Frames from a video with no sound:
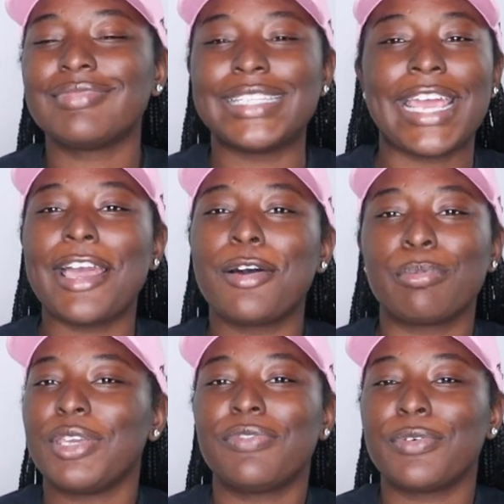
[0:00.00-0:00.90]
down
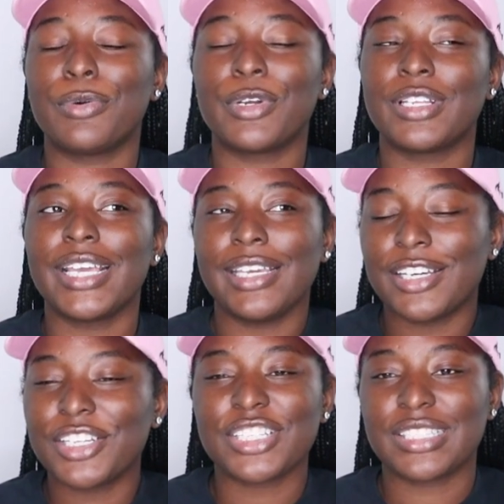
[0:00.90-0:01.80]
me for it. They
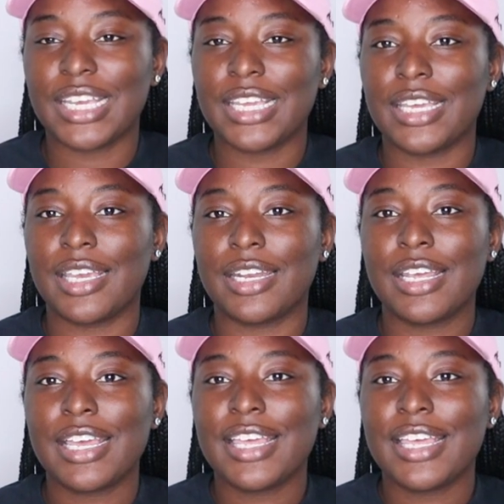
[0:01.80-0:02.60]
understand